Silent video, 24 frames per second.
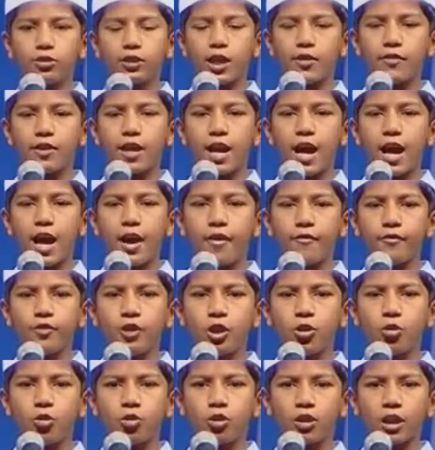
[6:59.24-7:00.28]
say we have
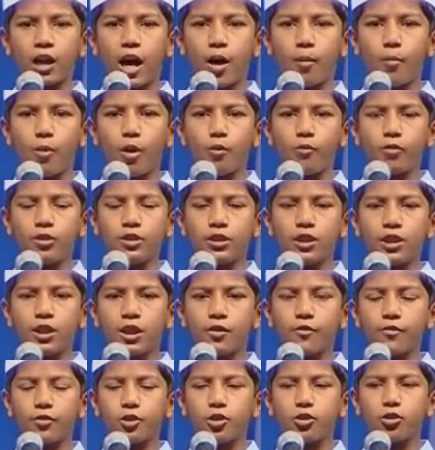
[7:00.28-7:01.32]
no clap, but
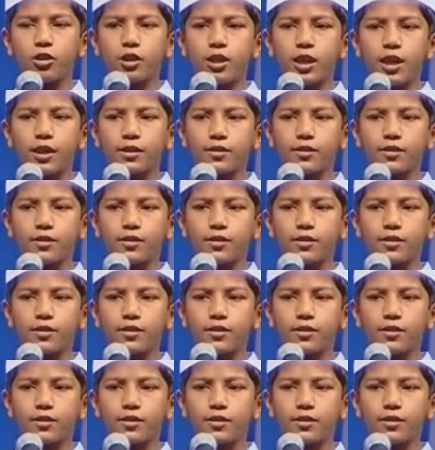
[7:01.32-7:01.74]
within a few years,